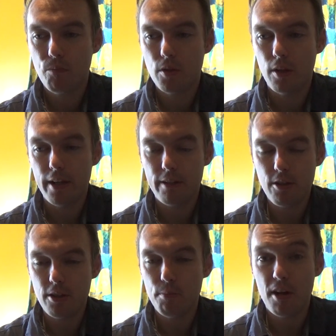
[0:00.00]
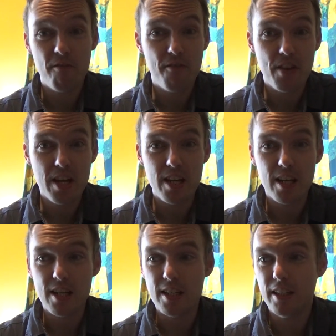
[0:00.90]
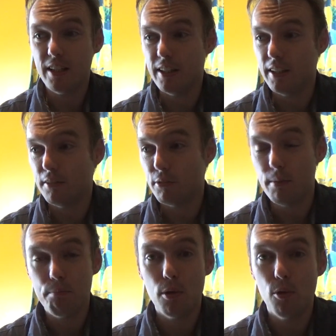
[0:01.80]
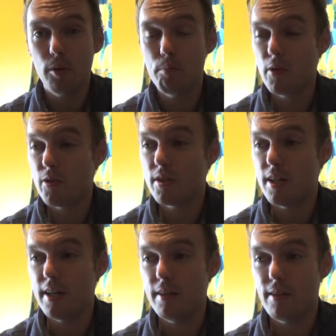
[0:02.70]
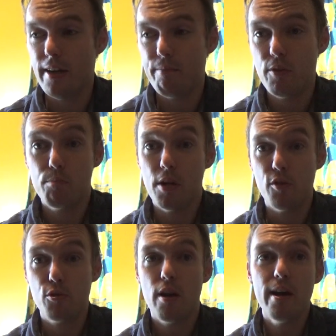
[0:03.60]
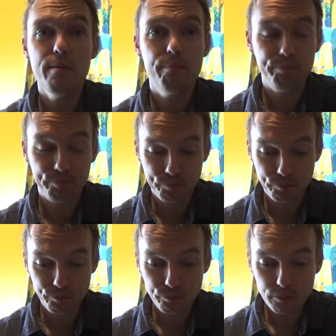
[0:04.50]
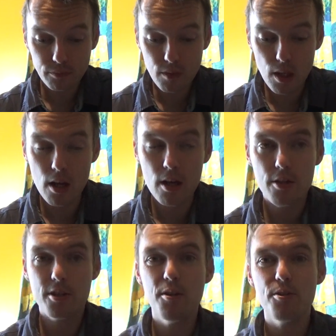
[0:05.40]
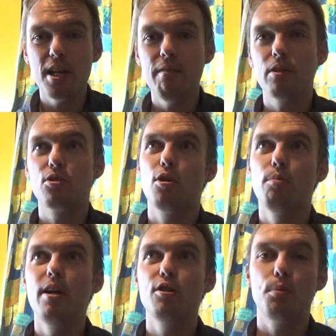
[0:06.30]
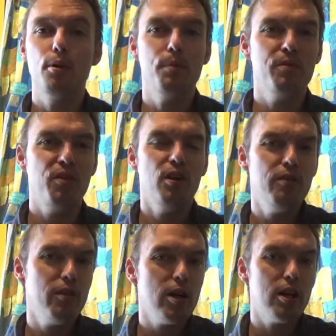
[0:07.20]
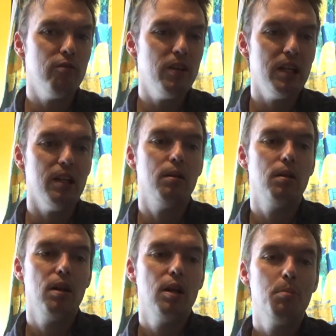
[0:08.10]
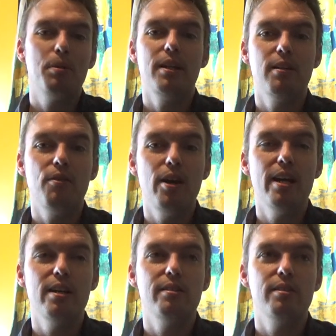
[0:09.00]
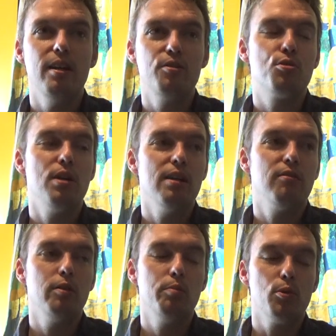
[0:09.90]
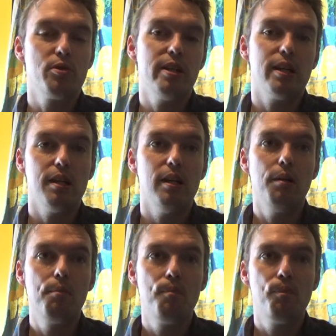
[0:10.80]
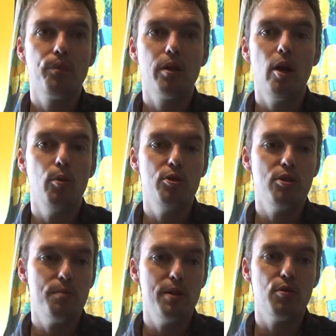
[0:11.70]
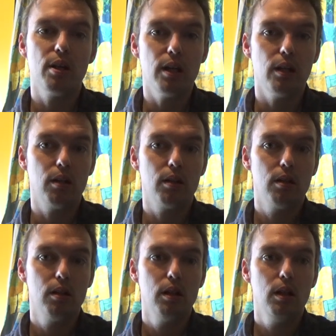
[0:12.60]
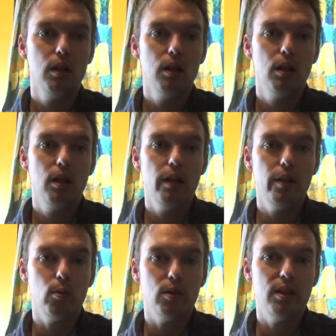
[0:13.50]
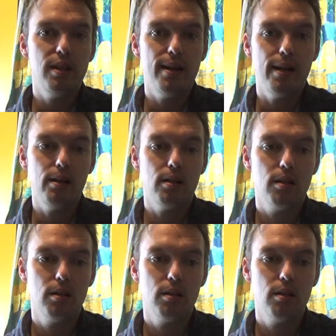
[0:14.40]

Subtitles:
like, you can buy V and Red Bull and Monster and, like, by the tray. So you're not saving too much, but it would be very, very convenient. But then if I had a tray of Red Bull sitting here, I would just be drinking it all day.